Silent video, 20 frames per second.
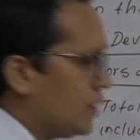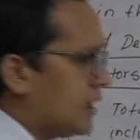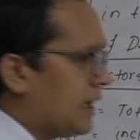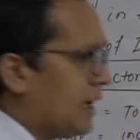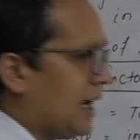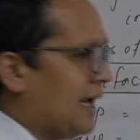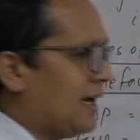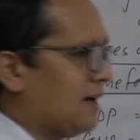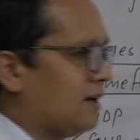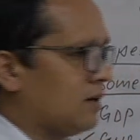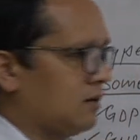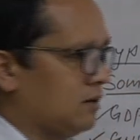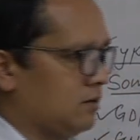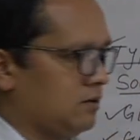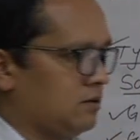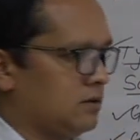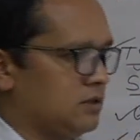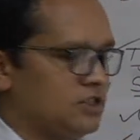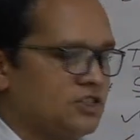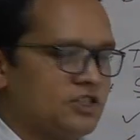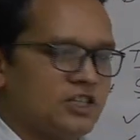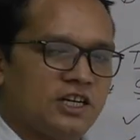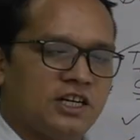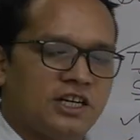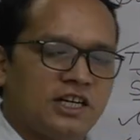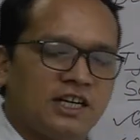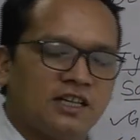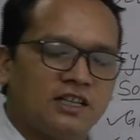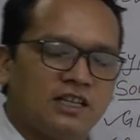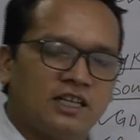can
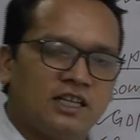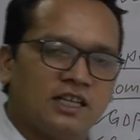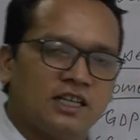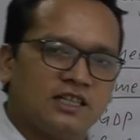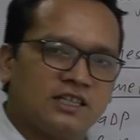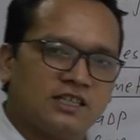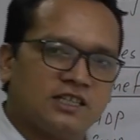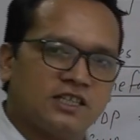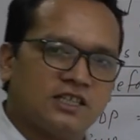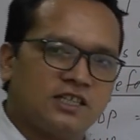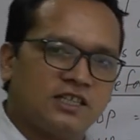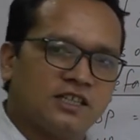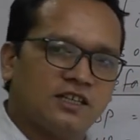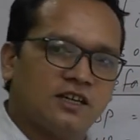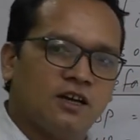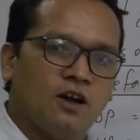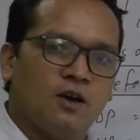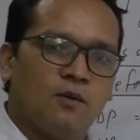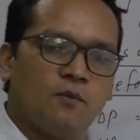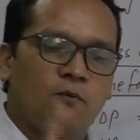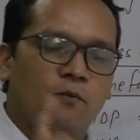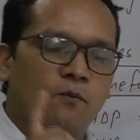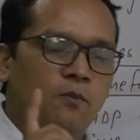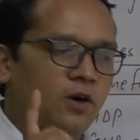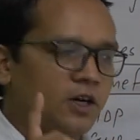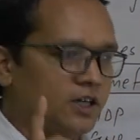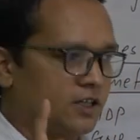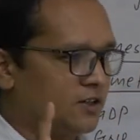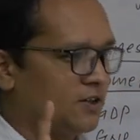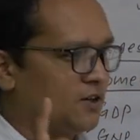generate the electricity.
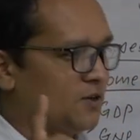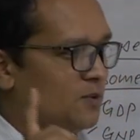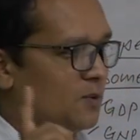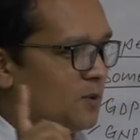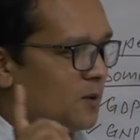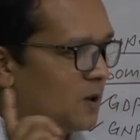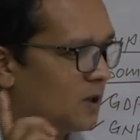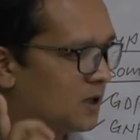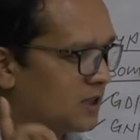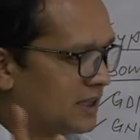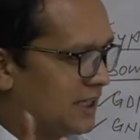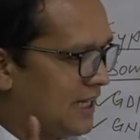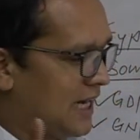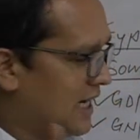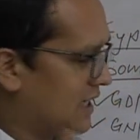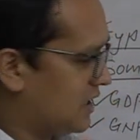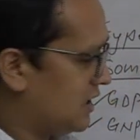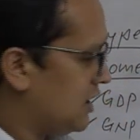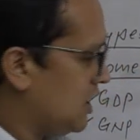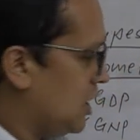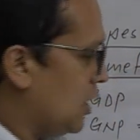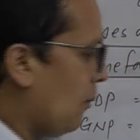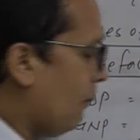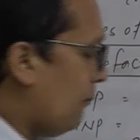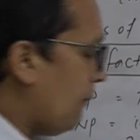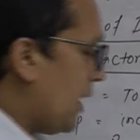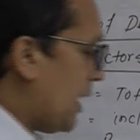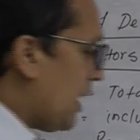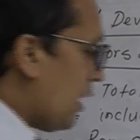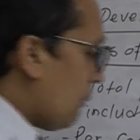But for that,
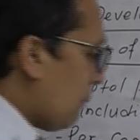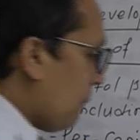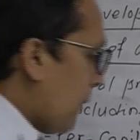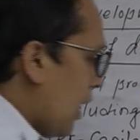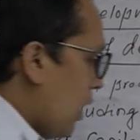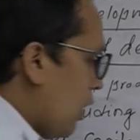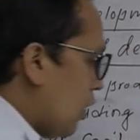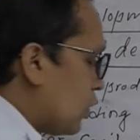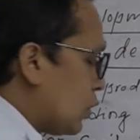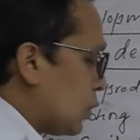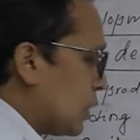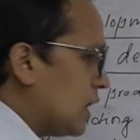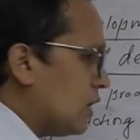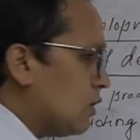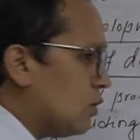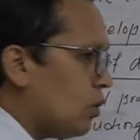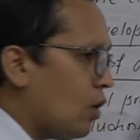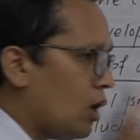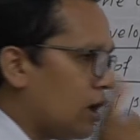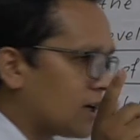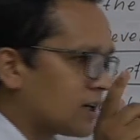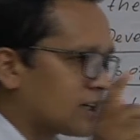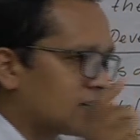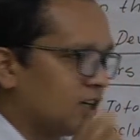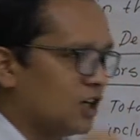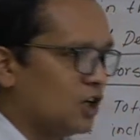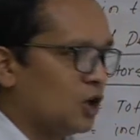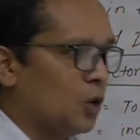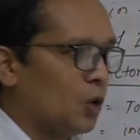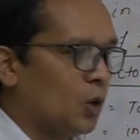manpower will work
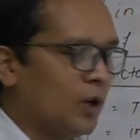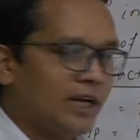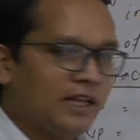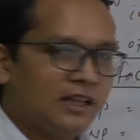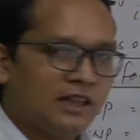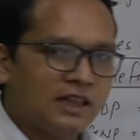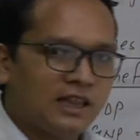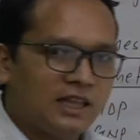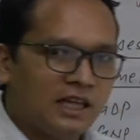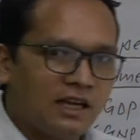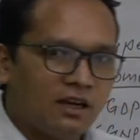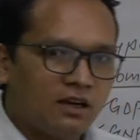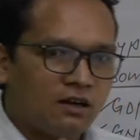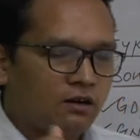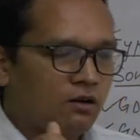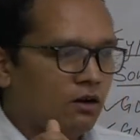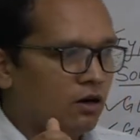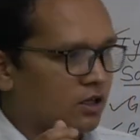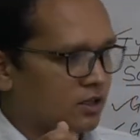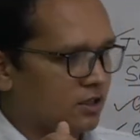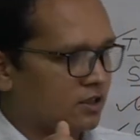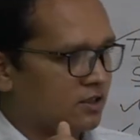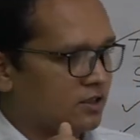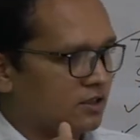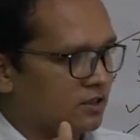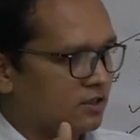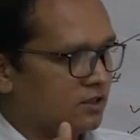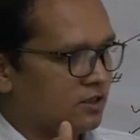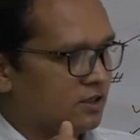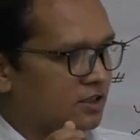when they got
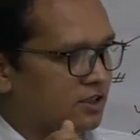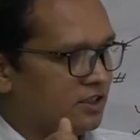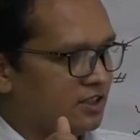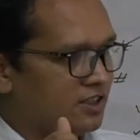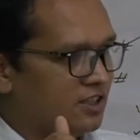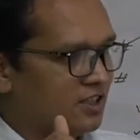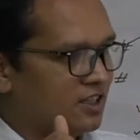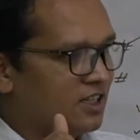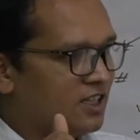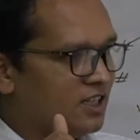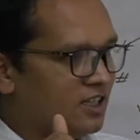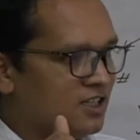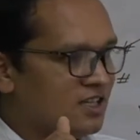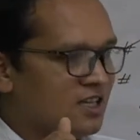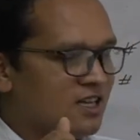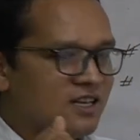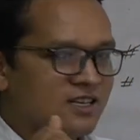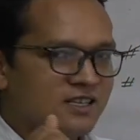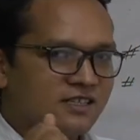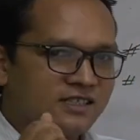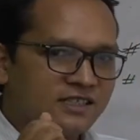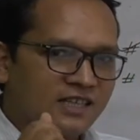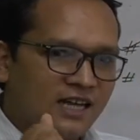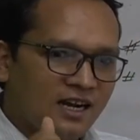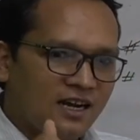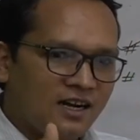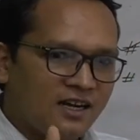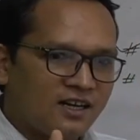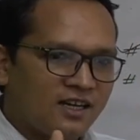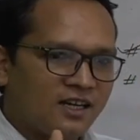the
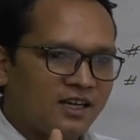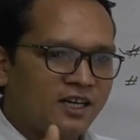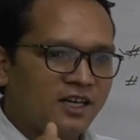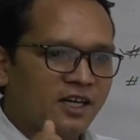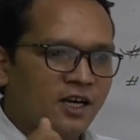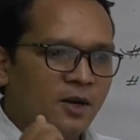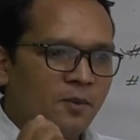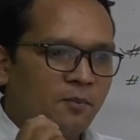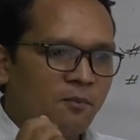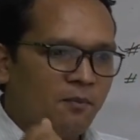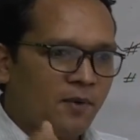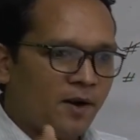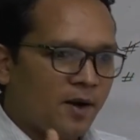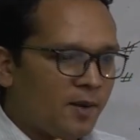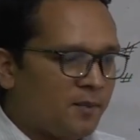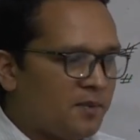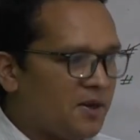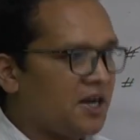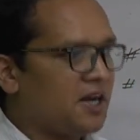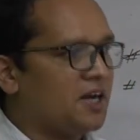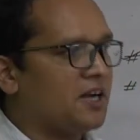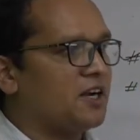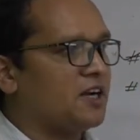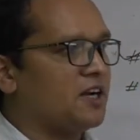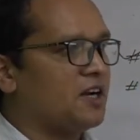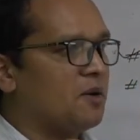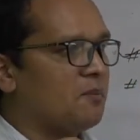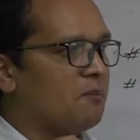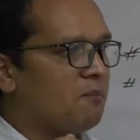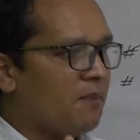salary, payment,
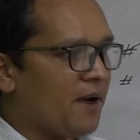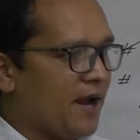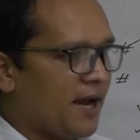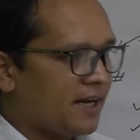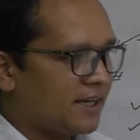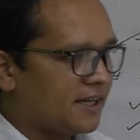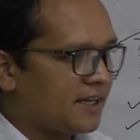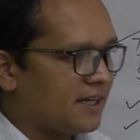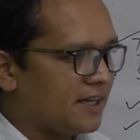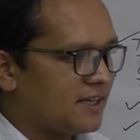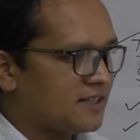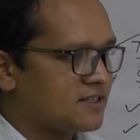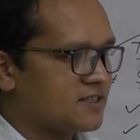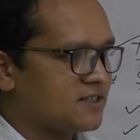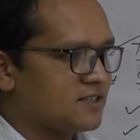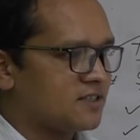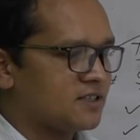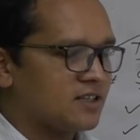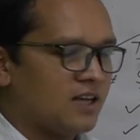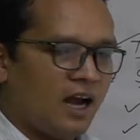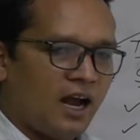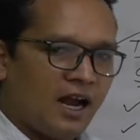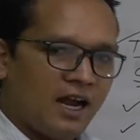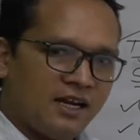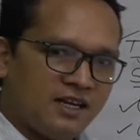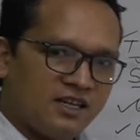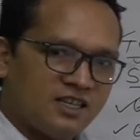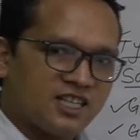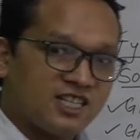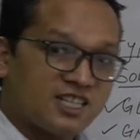package,
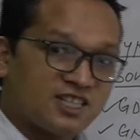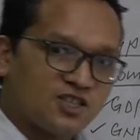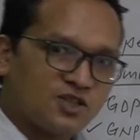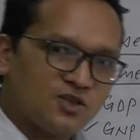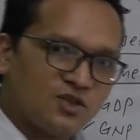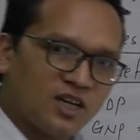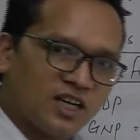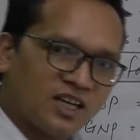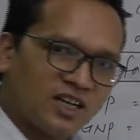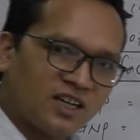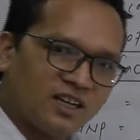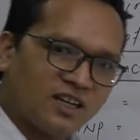and so on.